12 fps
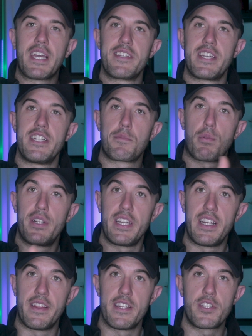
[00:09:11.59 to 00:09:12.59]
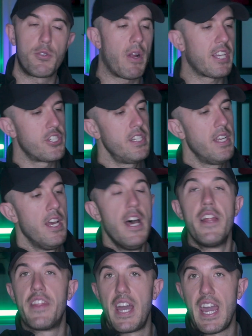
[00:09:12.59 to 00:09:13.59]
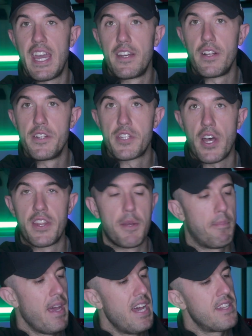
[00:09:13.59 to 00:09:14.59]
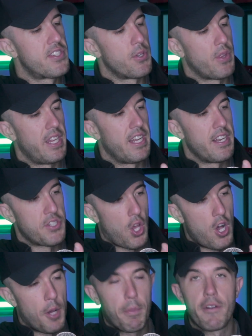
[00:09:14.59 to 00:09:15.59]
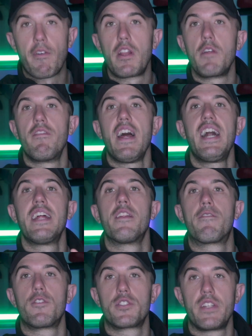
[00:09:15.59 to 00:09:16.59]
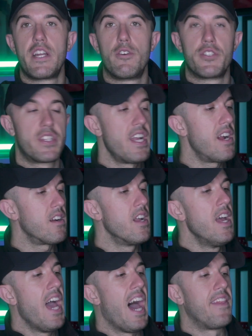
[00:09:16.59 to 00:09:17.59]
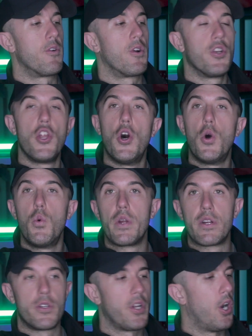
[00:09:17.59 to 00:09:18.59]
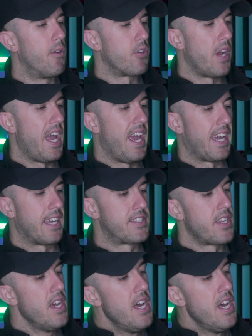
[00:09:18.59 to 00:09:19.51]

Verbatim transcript: because it is printed in this direction. The handle is on the bed so that it is all perfectly flat and the first layer is there and there are no weird overhangs.